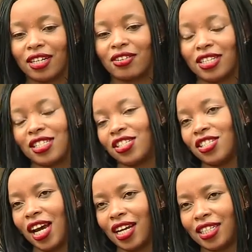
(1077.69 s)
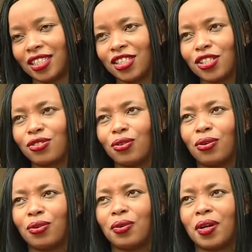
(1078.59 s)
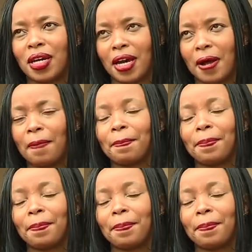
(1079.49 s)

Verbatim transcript: crazy challenge so yeah